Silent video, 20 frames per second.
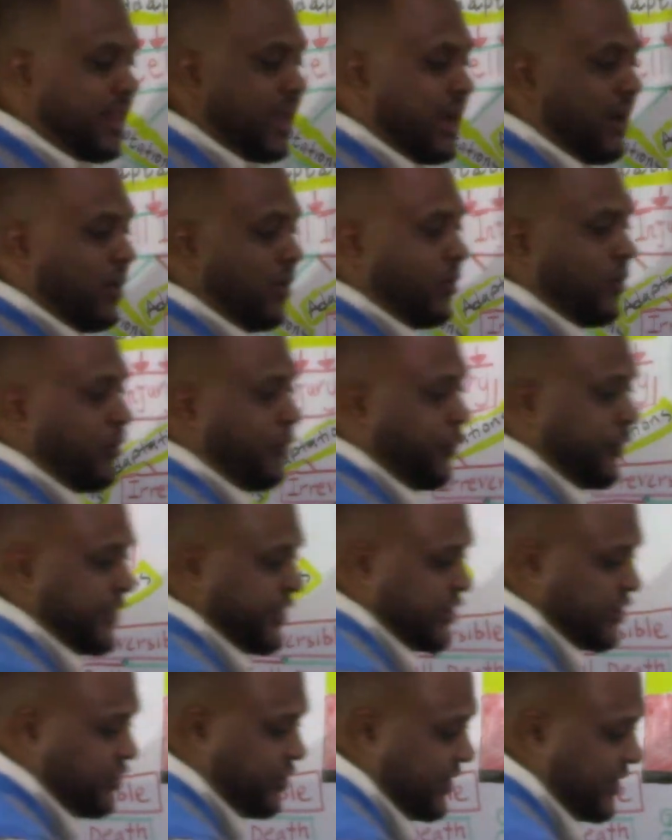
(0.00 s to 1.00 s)
of a
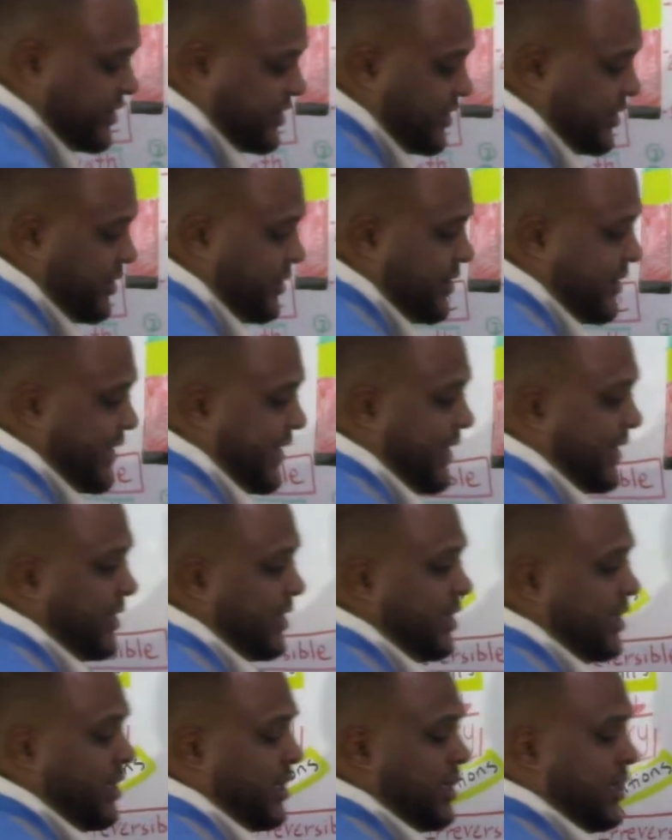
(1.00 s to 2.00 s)
stressor
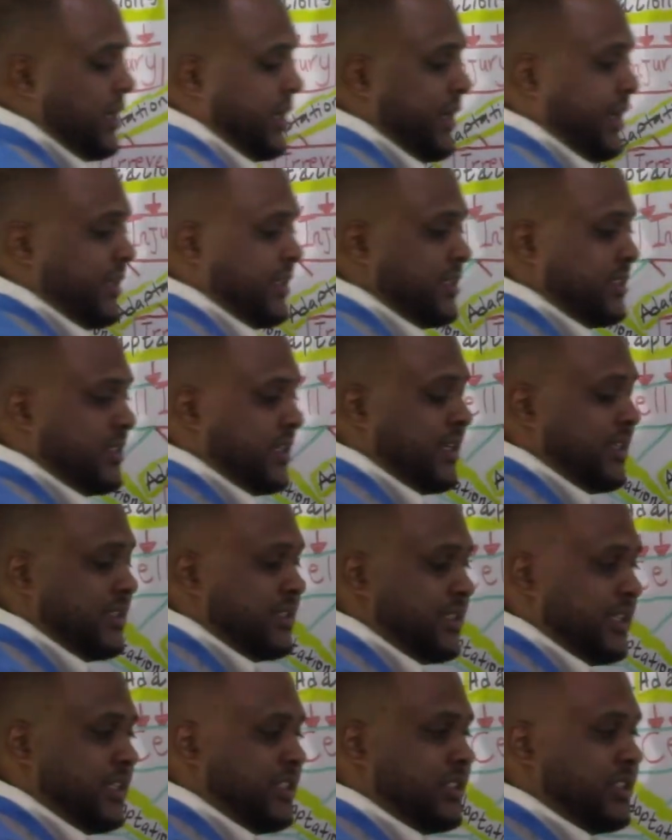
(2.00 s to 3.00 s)
that
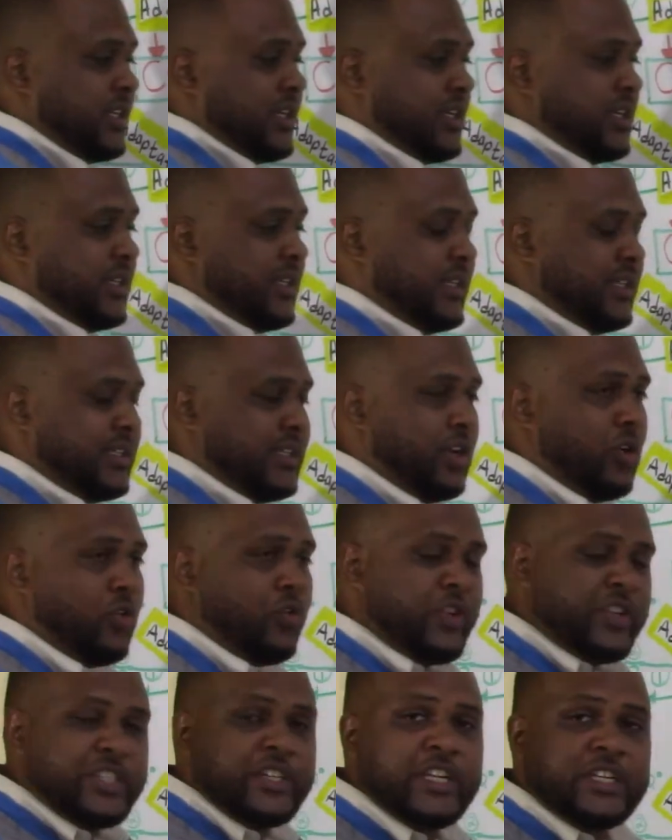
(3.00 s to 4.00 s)
it
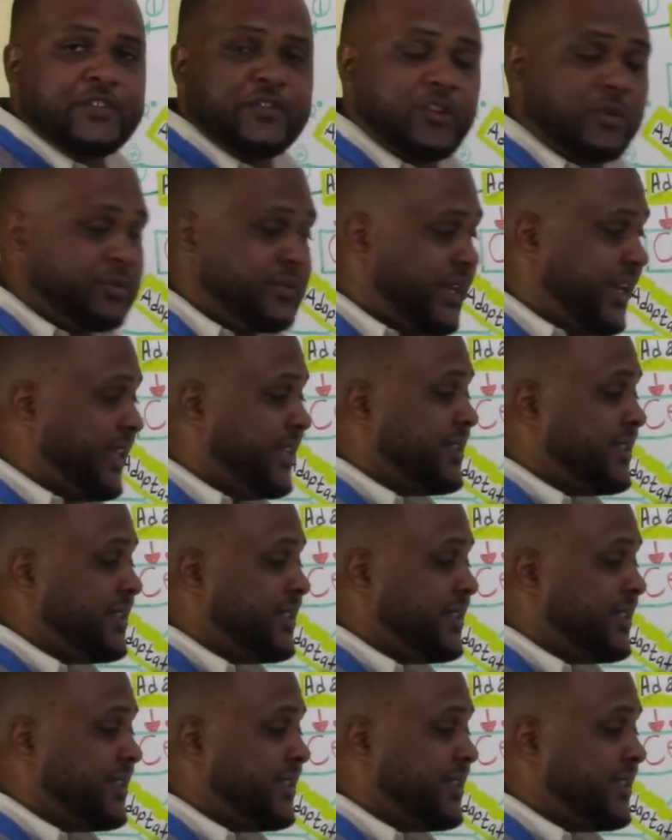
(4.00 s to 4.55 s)
originates from the